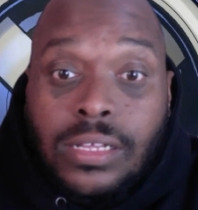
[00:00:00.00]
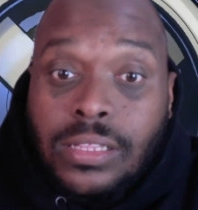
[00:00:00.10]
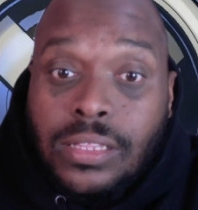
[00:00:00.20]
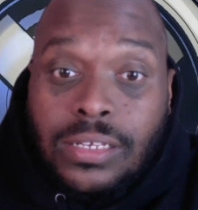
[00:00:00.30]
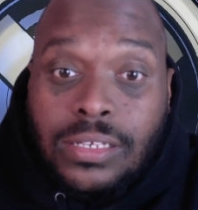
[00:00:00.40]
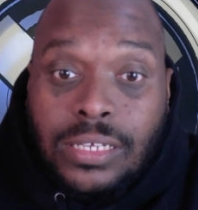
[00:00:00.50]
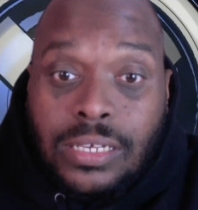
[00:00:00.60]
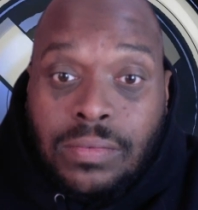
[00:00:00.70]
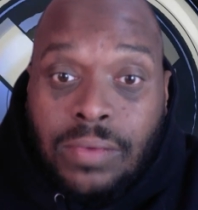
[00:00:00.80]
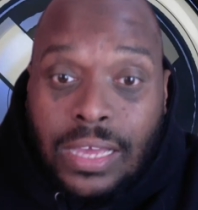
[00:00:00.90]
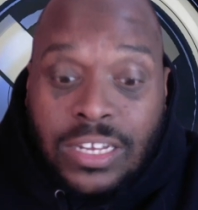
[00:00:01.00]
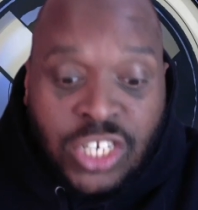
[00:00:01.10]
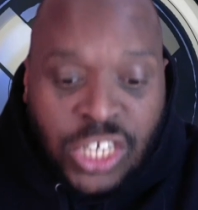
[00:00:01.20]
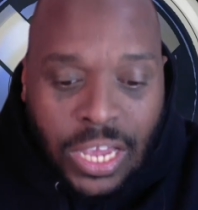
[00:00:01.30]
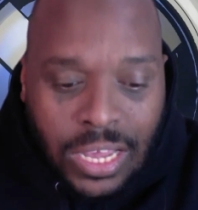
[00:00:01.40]
The team has
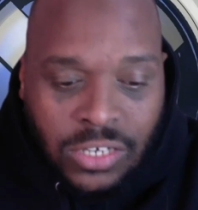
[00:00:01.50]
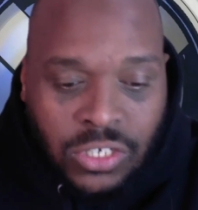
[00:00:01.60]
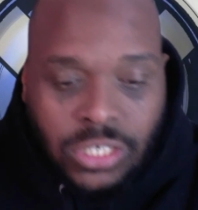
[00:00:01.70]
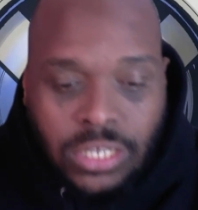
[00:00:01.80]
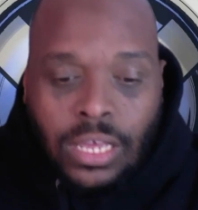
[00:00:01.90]
changed